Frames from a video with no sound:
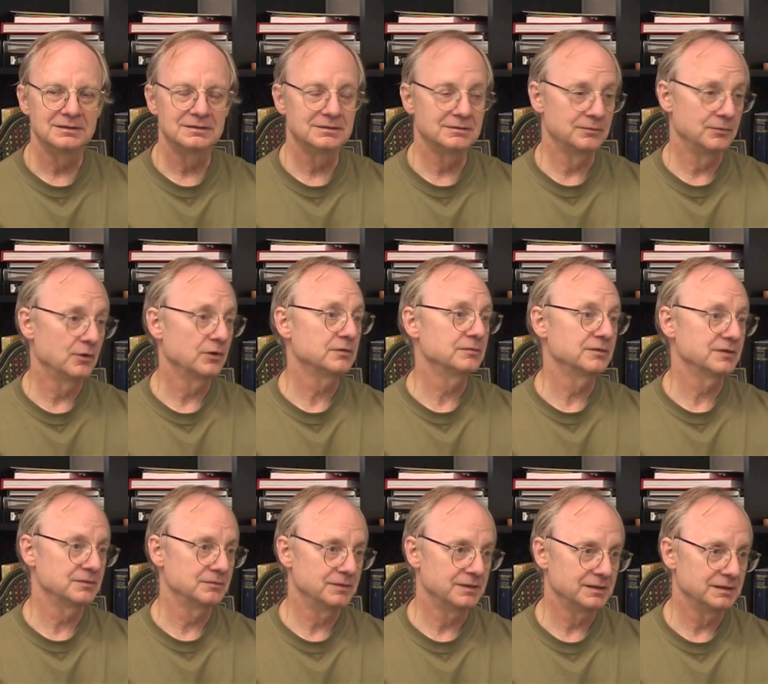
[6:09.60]
the work
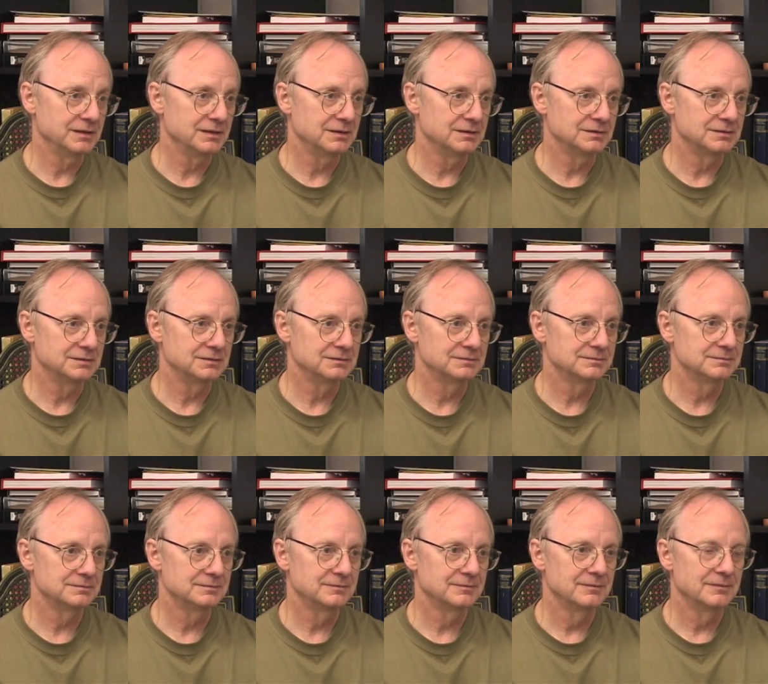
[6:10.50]
was very hard.
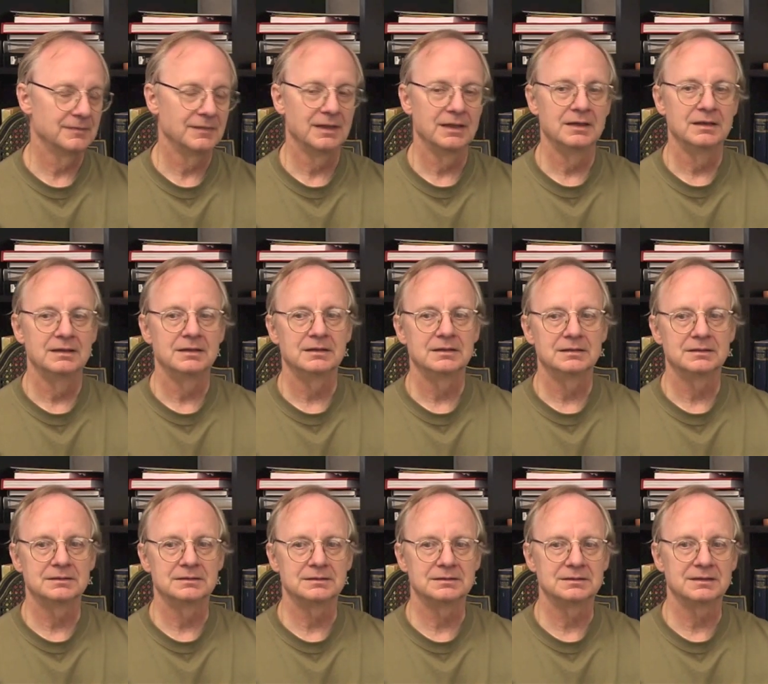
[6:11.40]

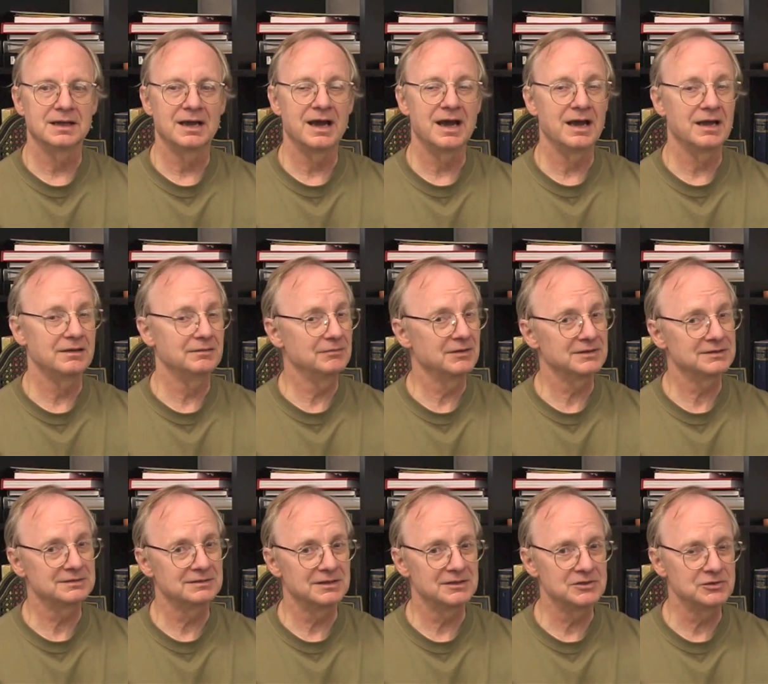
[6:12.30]
And I
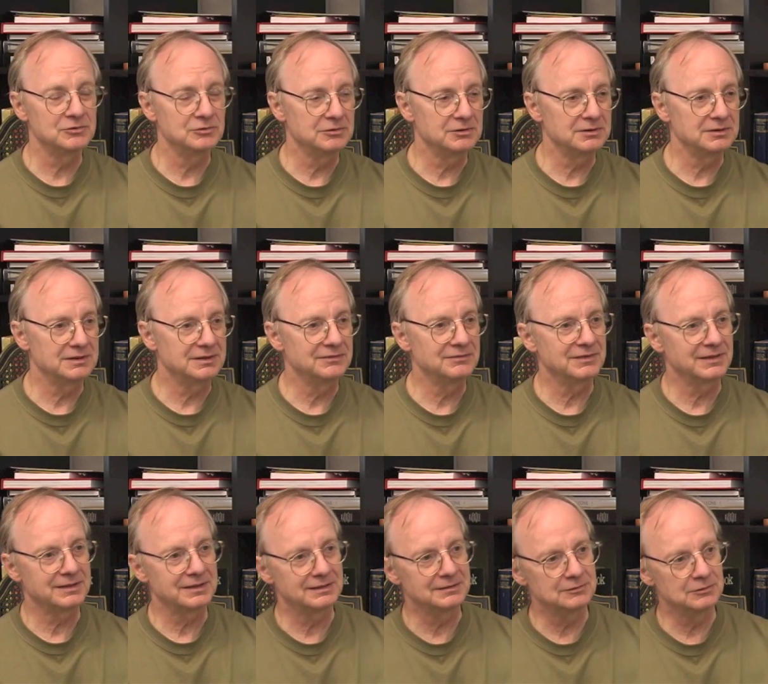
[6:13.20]
was not sure if
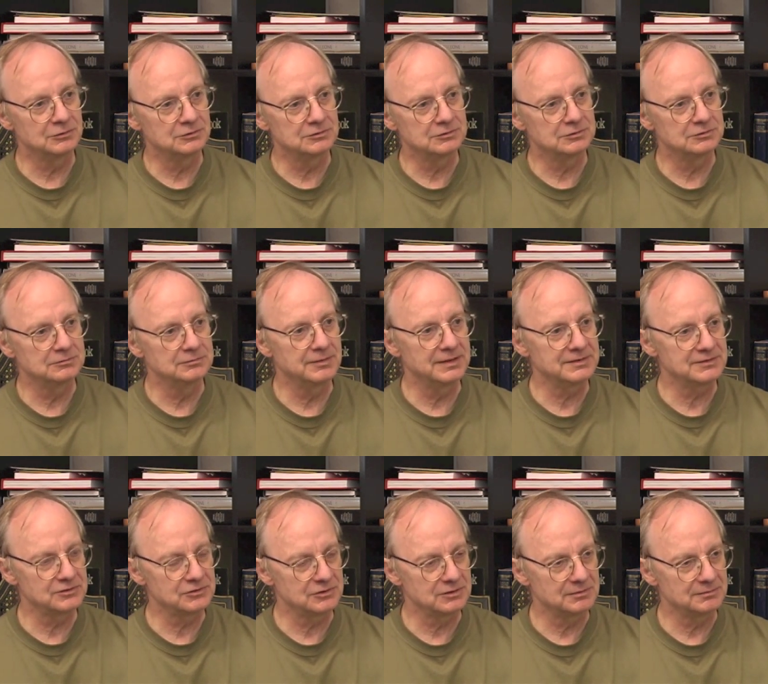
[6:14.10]
I can go to
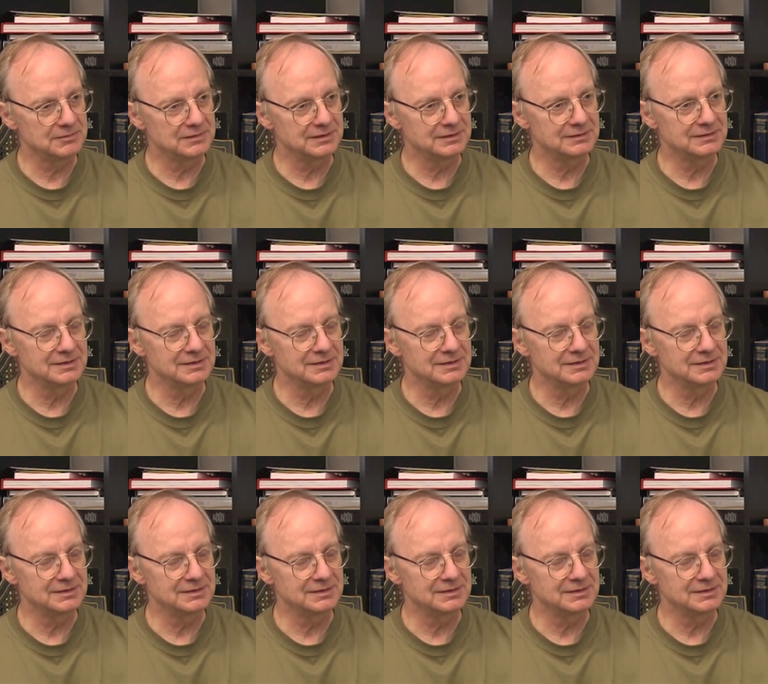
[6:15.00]
West Germany.